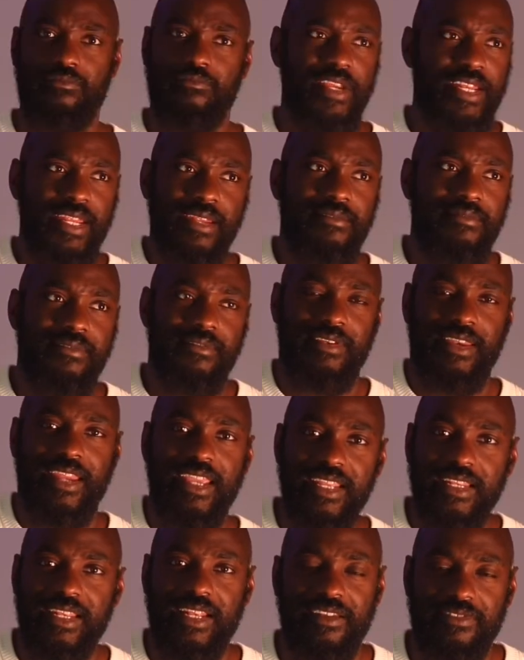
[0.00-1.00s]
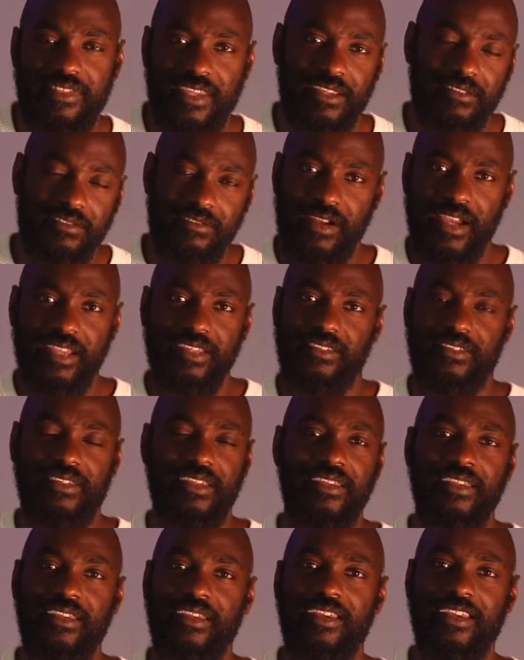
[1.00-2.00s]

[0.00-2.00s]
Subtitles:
we didn't need anything crazy.